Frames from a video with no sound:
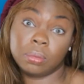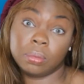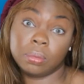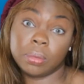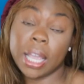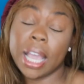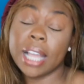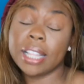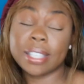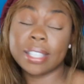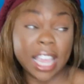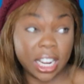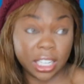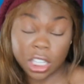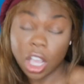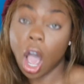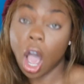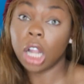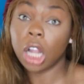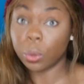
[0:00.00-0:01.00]
It's
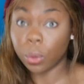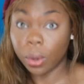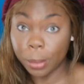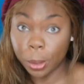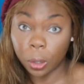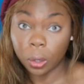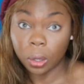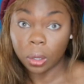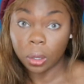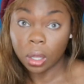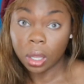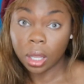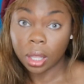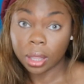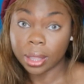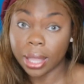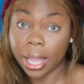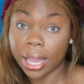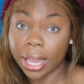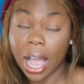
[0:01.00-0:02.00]
intolerable.
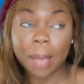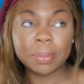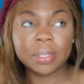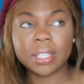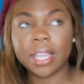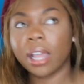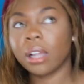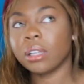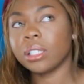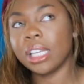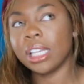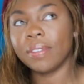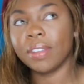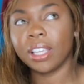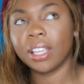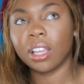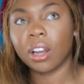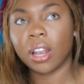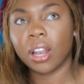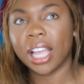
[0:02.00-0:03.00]
Like, I'm scared to
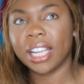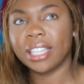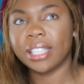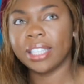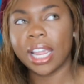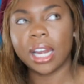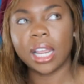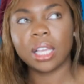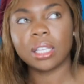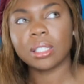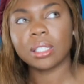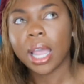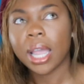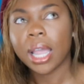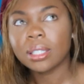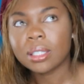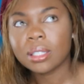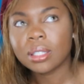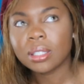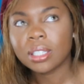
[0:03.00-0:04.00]
even get on, like, dating
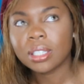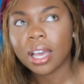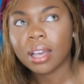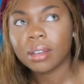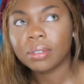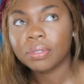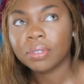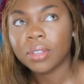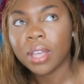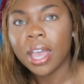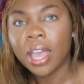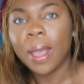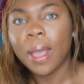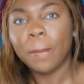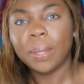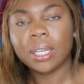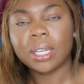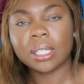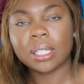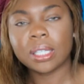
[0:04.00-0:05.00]
sites and stuff,
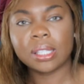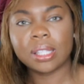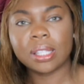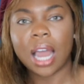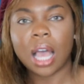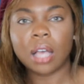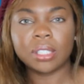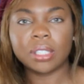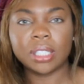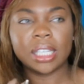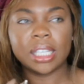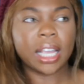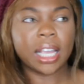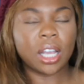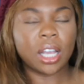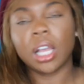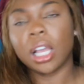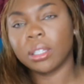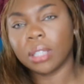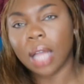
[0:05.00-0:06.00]
because then I'll see,
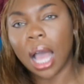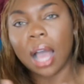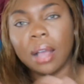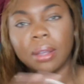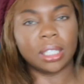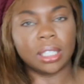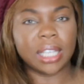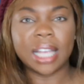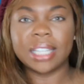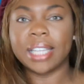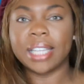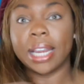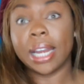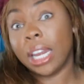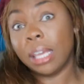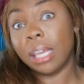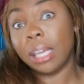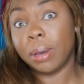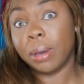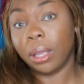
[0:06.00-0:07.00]
like, because I date
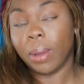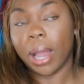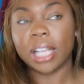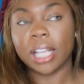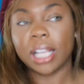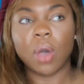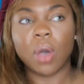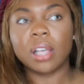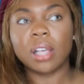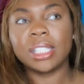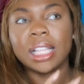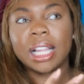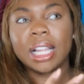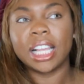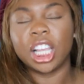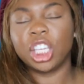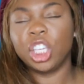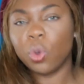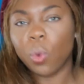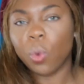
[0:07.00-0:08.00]
anybody, right? So I'll see, like,
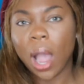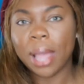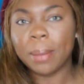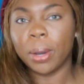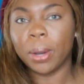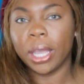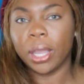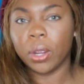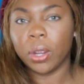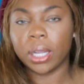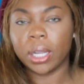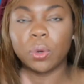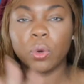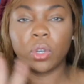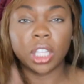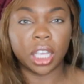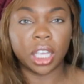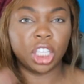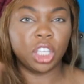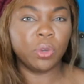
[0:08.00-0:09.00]
a cute white boy or
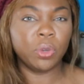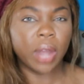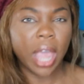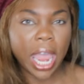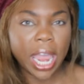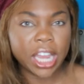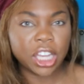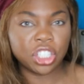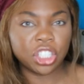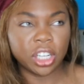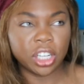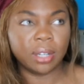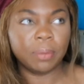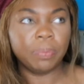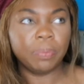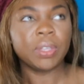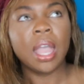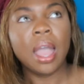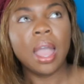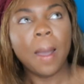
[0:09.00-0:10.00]
a cute Asian.
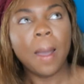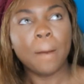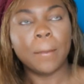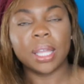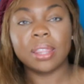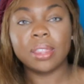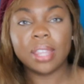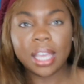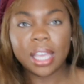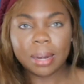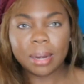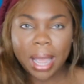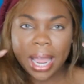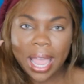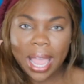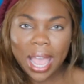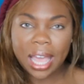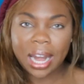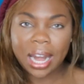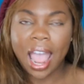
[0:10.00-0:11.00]
But then in my
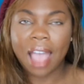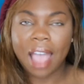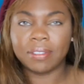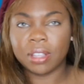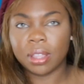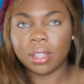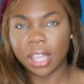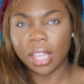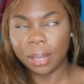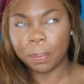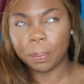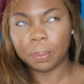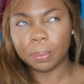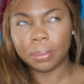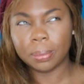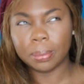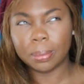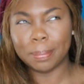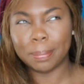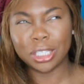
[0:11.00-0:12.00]
head, I have to think,
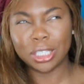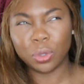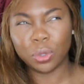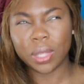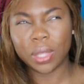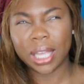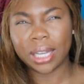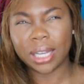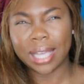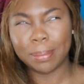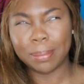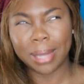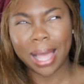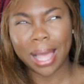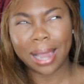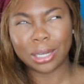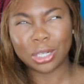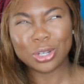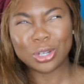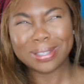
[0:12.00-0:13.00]
but do they date
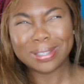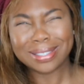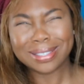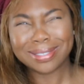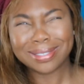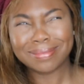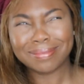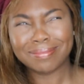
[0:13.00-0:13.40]
Black girls?